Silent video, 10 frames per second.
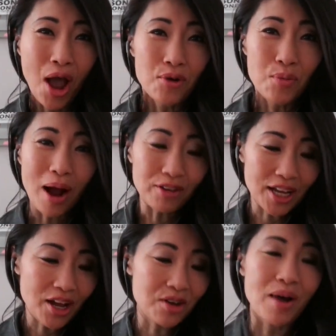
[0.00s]

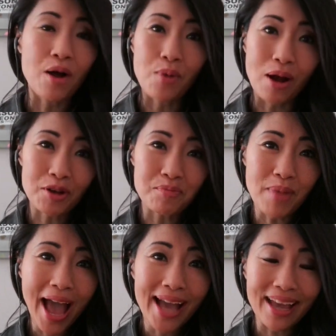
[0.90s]
Welcome
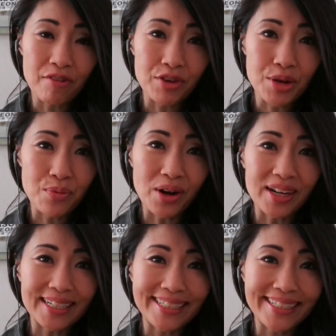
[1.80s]
back,
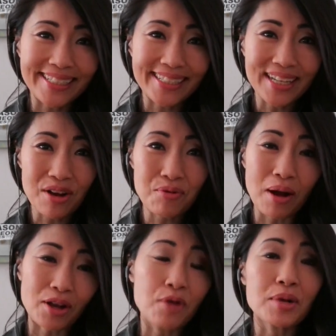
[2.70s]
everyone.
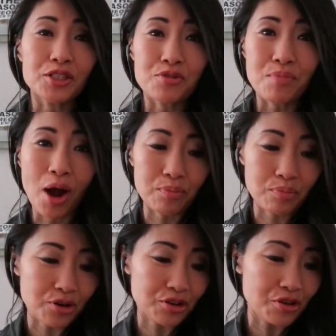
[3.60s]
Welcome to
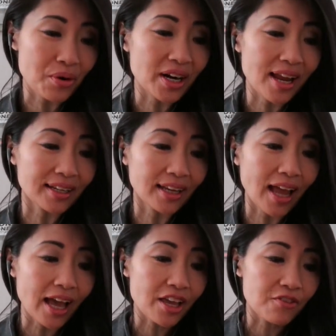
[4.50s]
Mompreneur
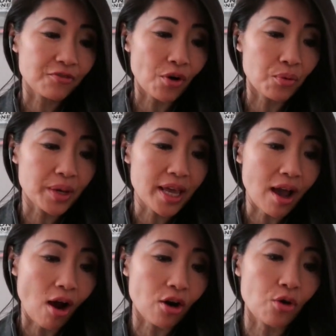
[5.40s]
Life. We
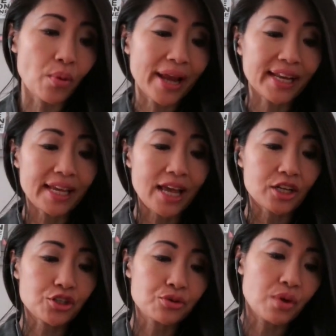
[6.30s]
are waiting
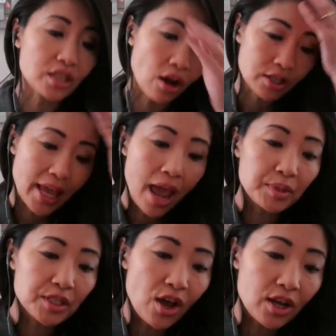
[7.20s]
to talk to
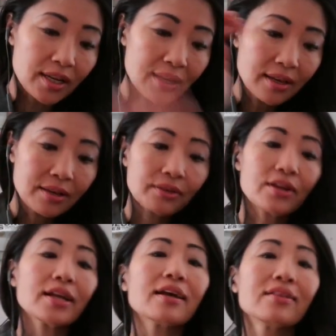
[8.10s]
Amazon.
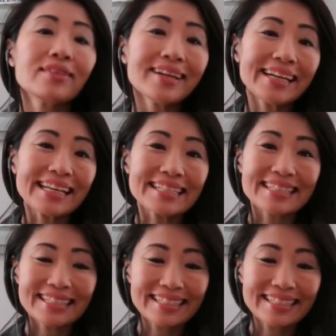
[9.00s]
There it is.